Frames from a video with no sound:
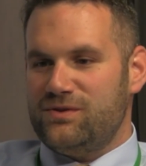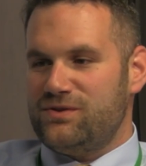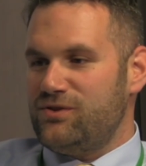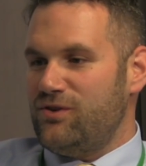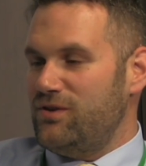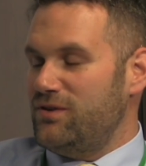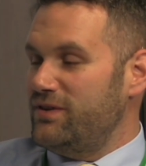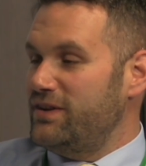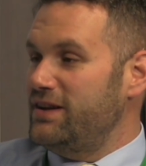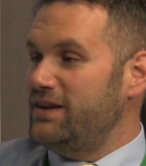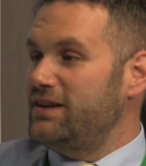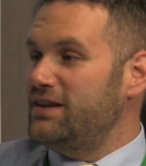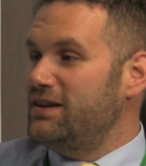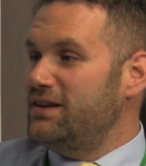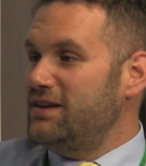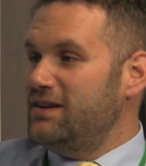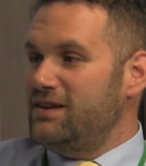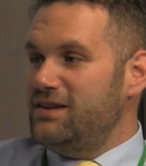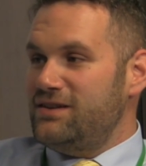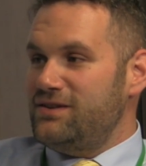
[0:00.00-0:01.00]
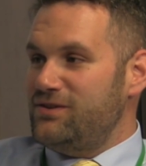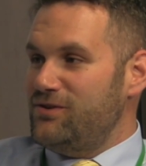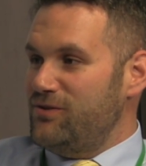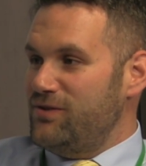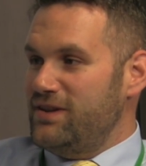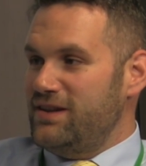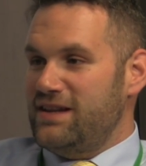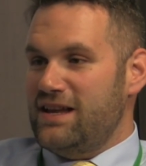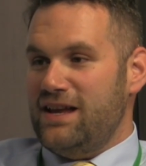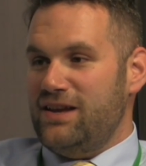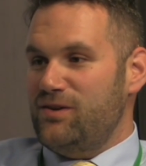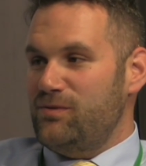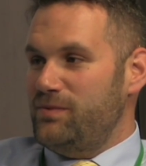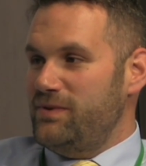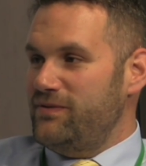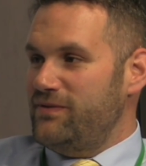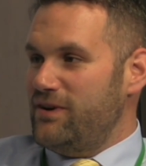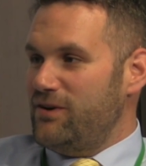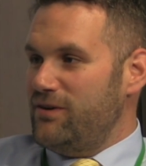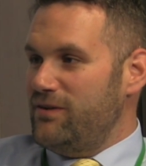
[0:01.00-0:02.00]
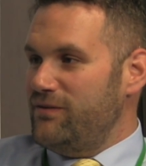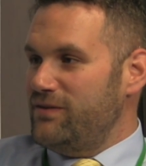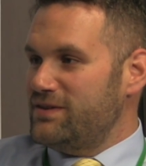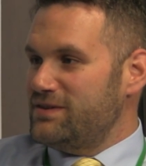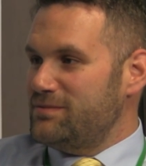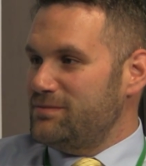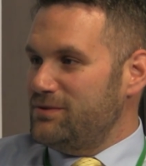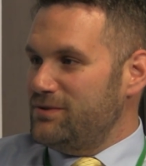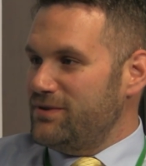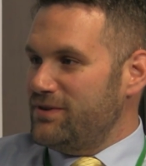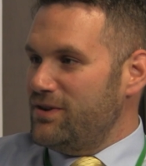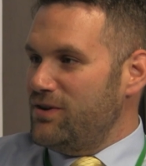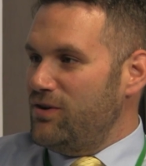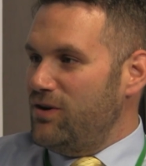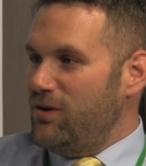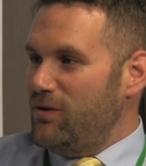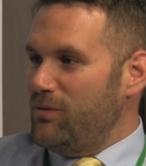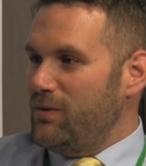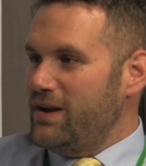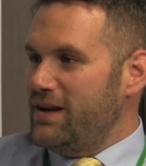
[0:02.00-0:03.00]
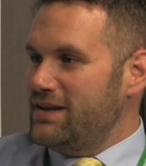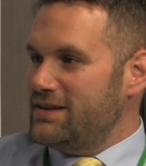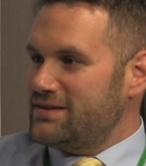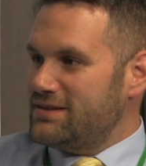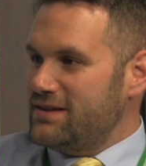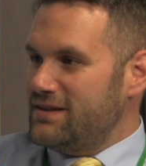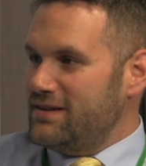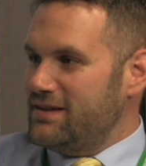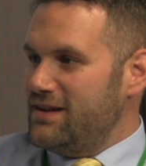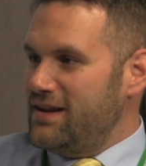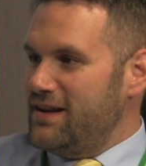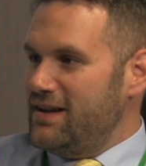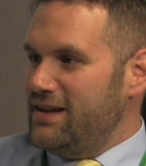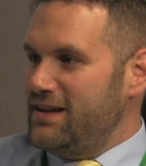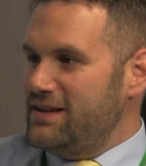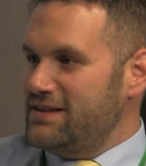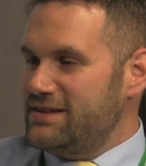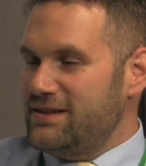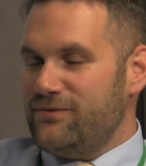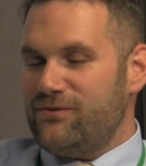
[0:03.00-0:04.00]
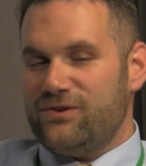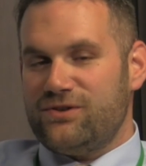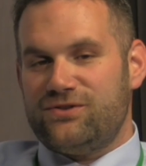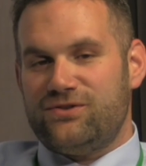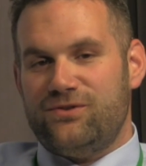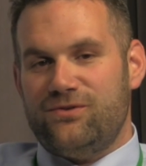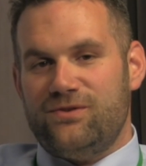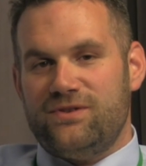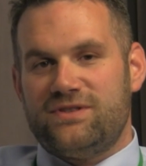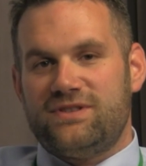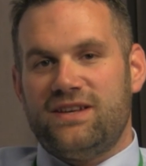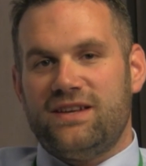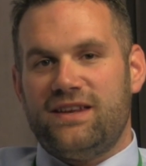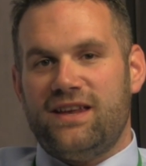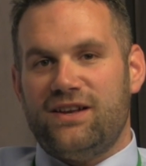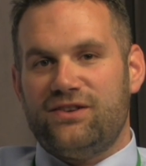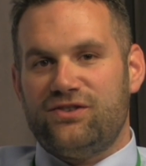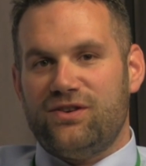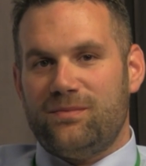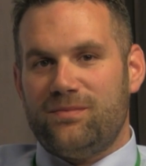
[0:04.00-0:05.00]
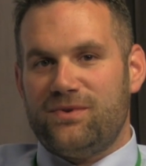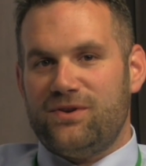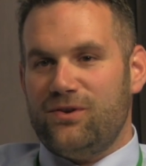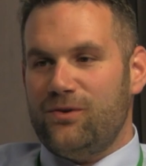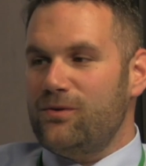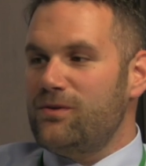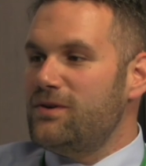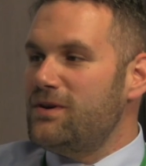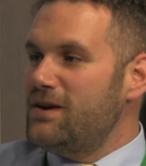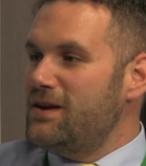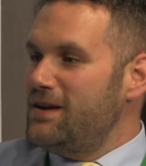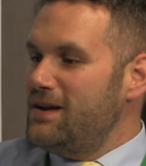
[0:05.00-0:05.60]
And certainly, during the day, you'll be very visible in the hallways and easy for students to catch up to.